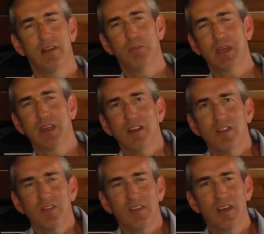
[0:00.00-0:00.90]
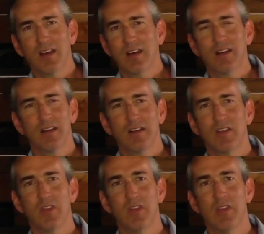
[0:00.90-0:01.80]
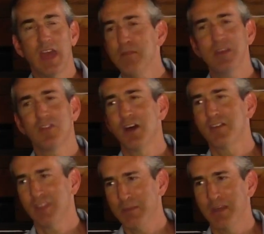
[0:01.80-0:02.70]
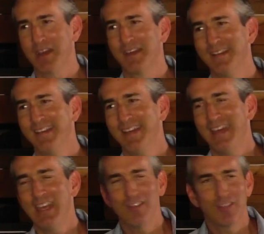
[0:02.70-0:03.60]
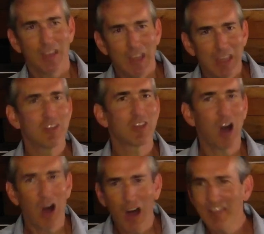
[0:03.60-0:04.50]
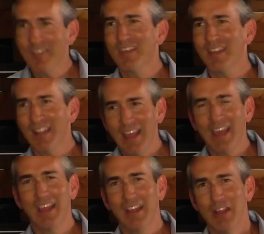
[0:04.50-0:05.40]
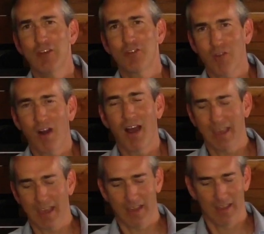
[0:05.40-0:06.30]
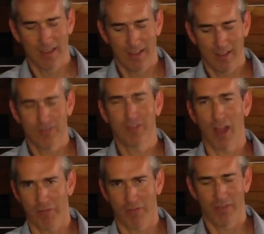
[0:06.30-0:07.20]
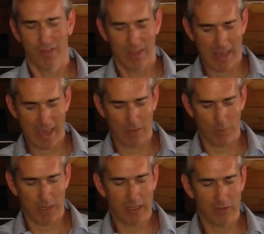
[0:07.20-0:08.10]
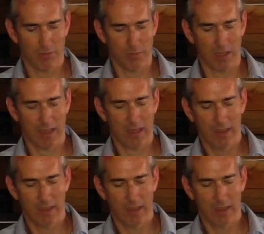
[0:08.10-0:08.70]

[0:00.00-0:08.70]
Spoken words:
because the enemy's not sleeping. He's constantly trying stuff, and we need to be